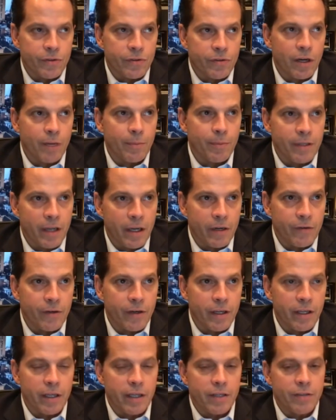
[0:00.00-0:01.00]
Trump
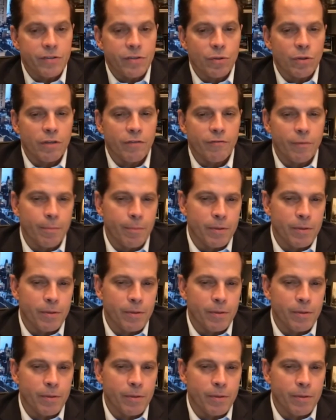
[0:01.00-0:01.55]
inherited. It's sort of a